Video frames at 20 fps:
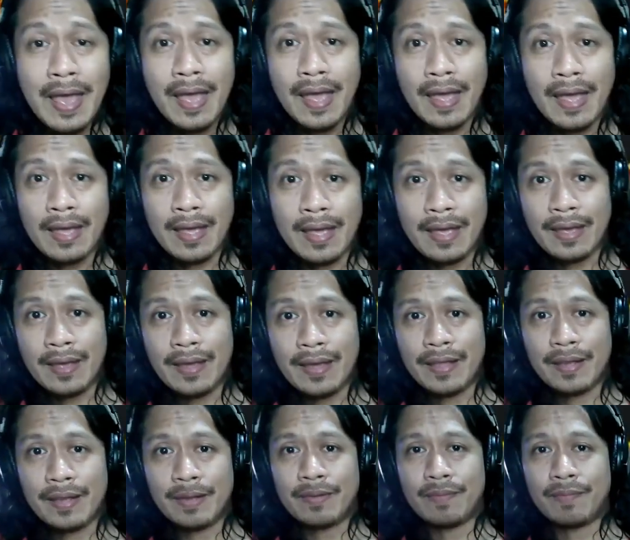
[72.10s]

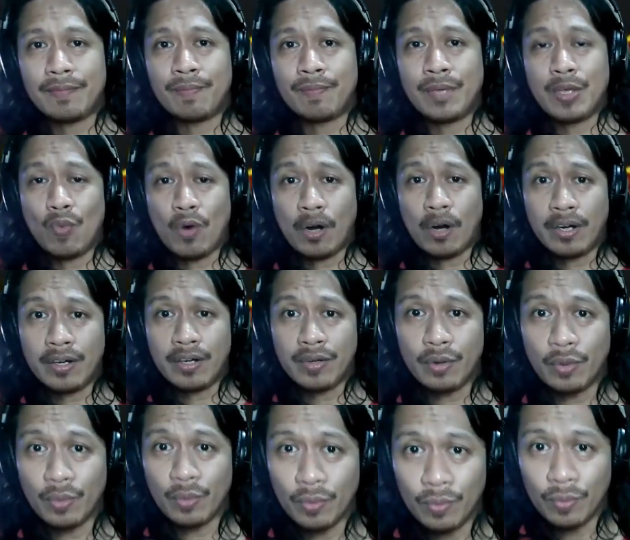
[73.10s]
And be warned
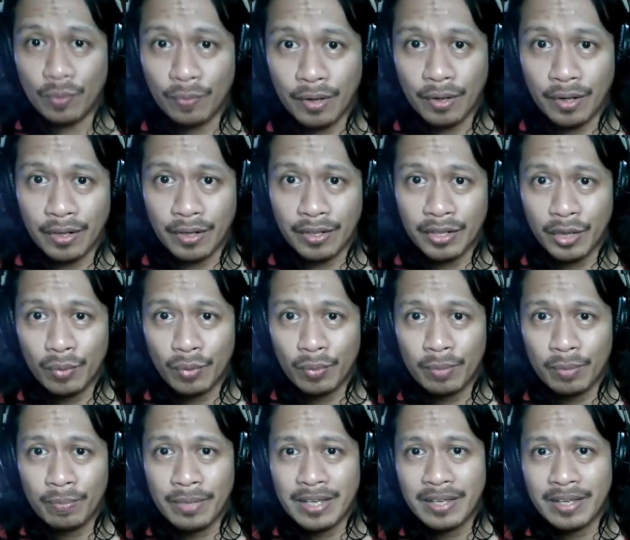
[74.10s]
though, there
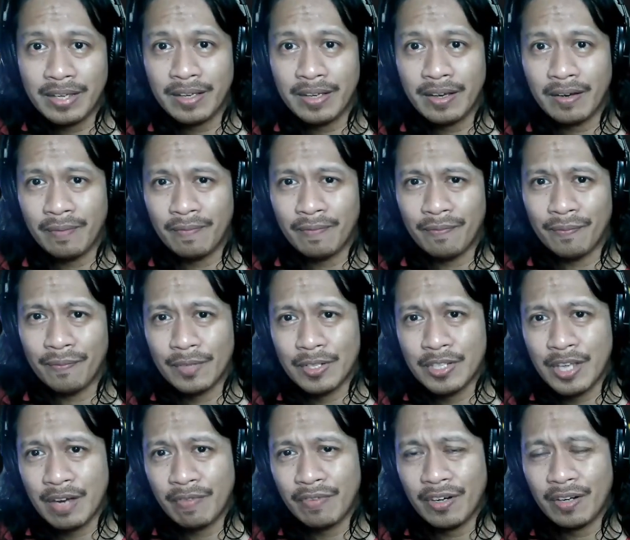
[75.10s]
will be
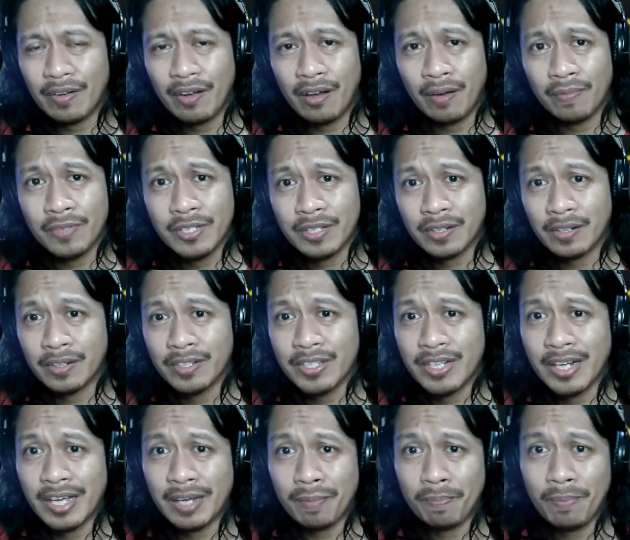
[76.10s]
several obstacles
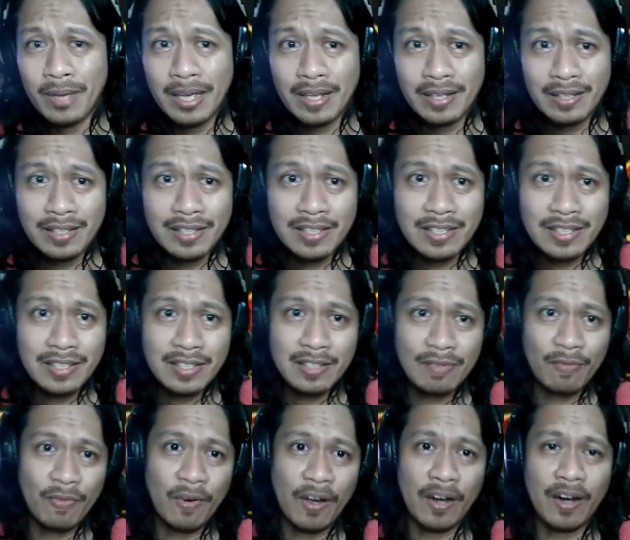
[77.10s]
like pits,
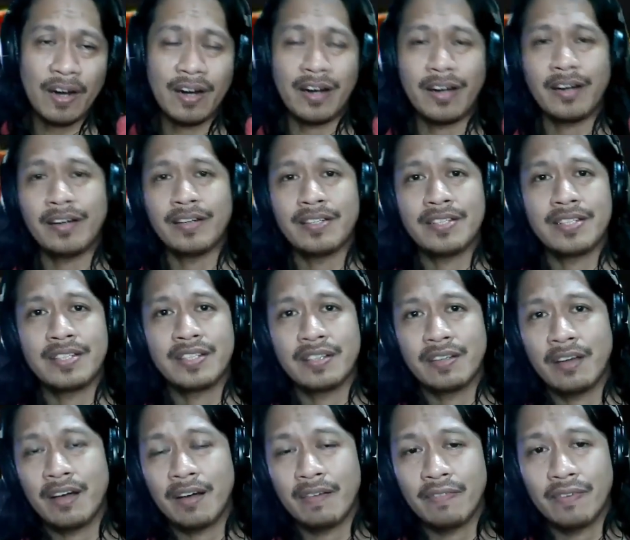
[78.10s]
fires,
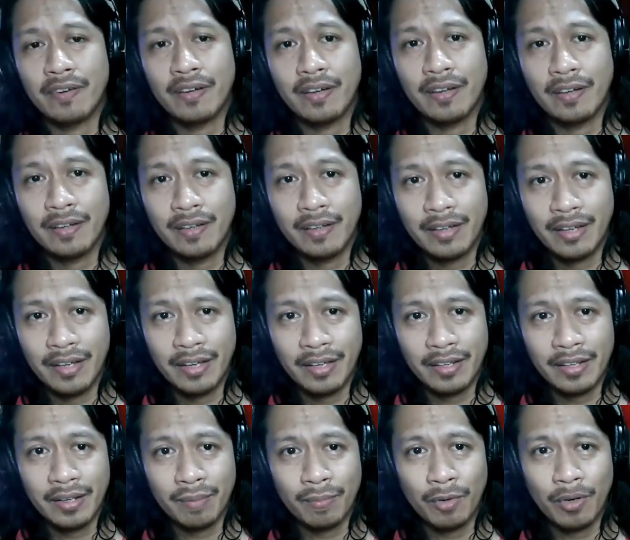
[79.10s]
lava,
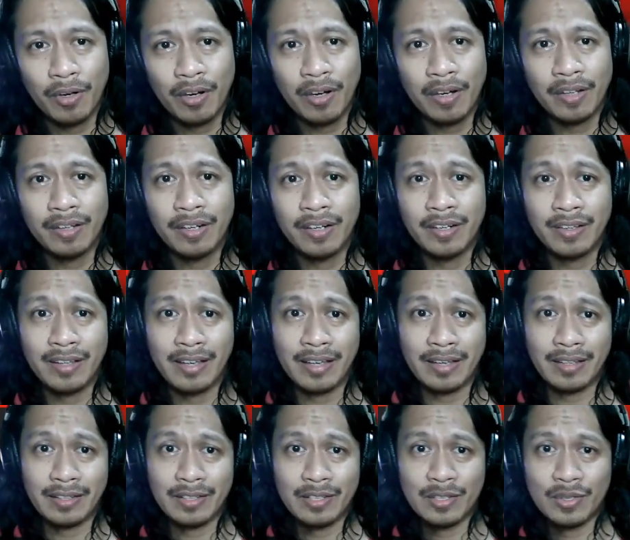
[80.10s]
and among other
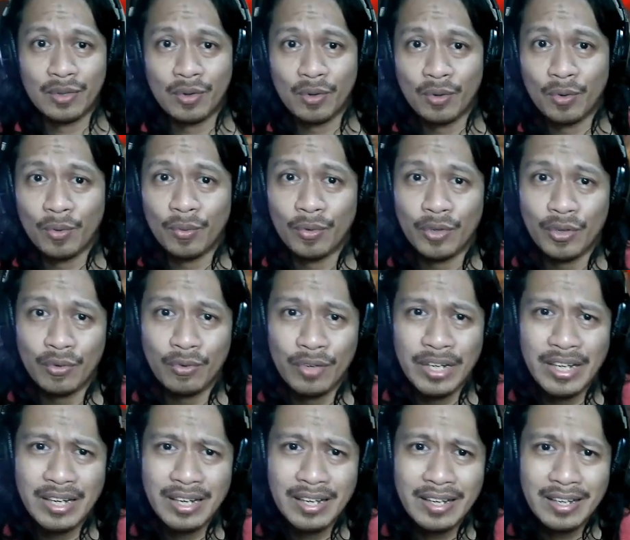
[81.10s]
things. So you
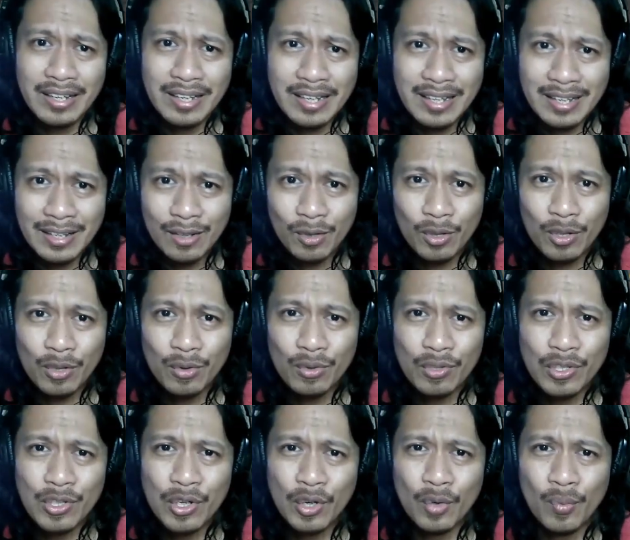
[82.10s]
really need to
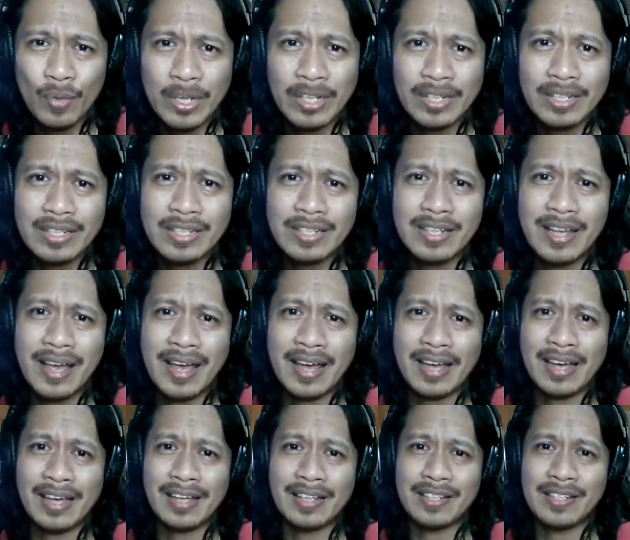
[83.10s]
use your wits,
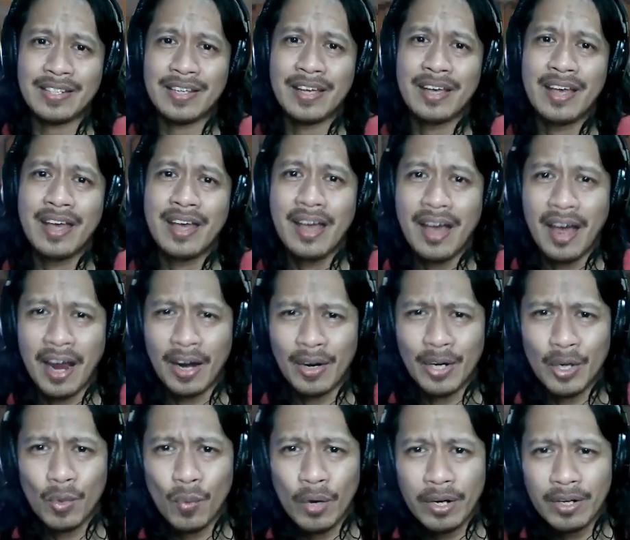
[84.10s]
as a
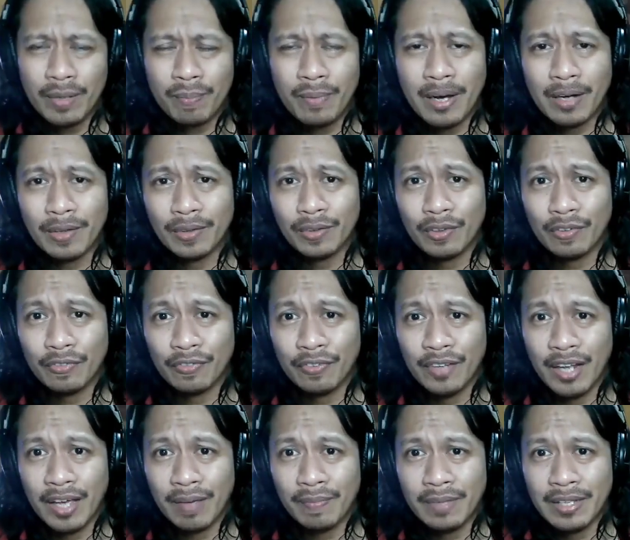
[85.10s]
required amount of
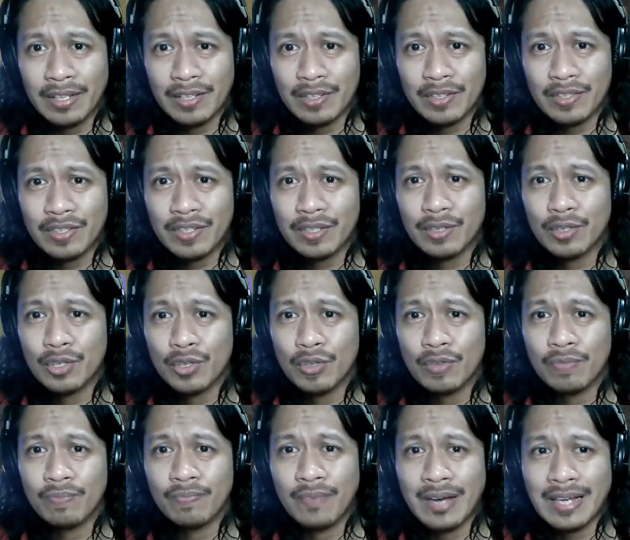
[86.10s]
lemmings
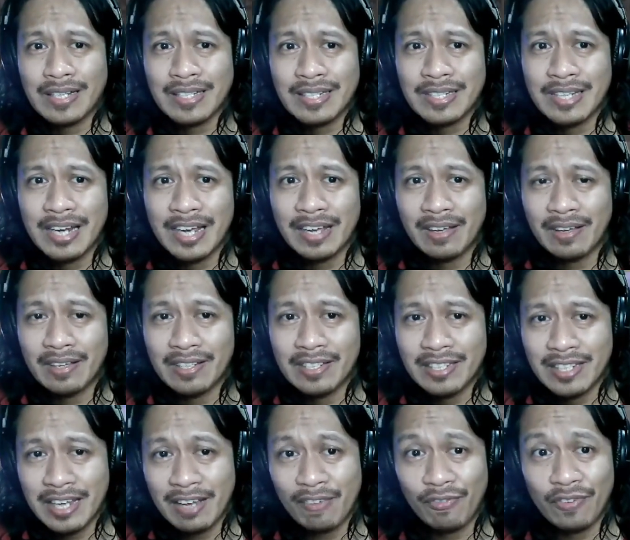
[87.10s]
should pass
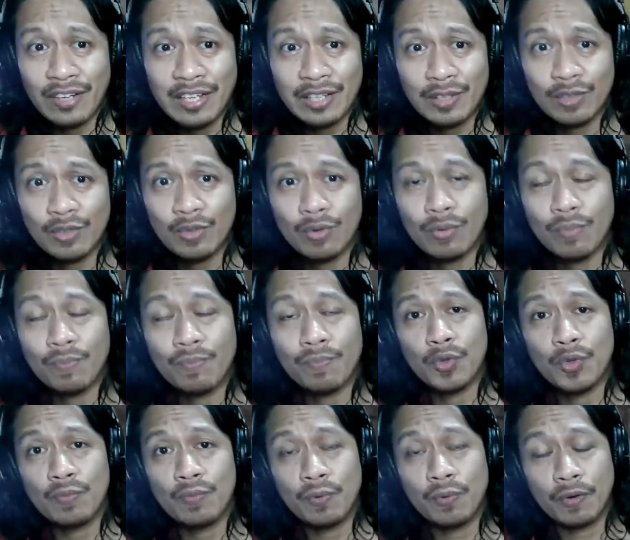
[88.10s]
safely through
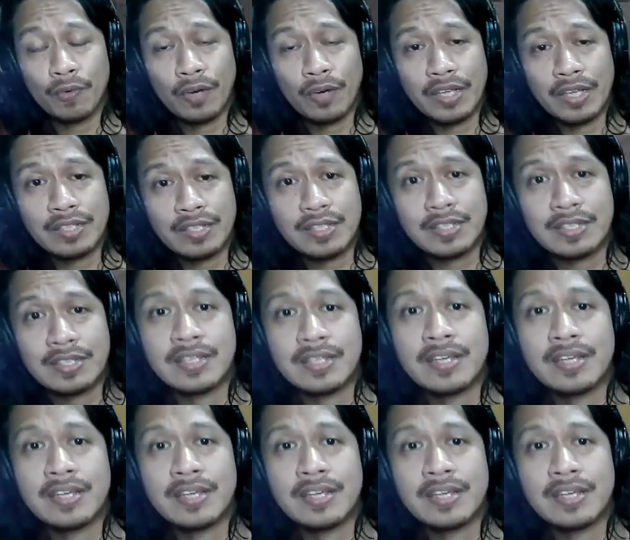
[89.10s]
to progress